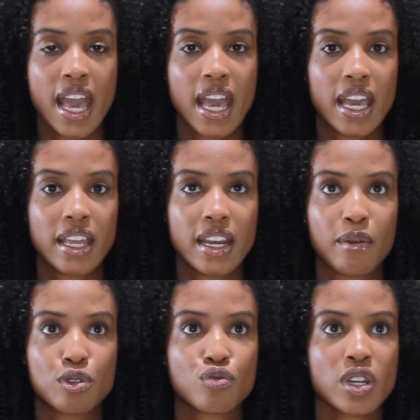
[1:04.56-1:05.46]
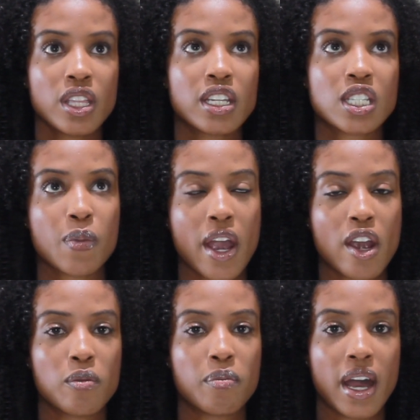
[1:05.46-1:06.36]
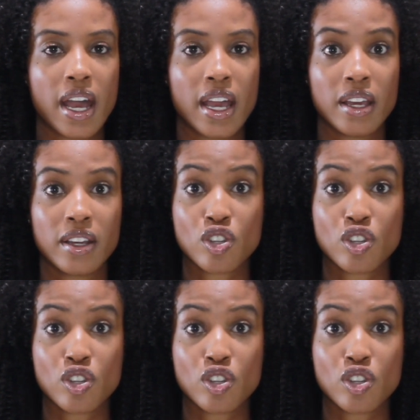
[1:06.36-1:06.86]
and I was really inspired by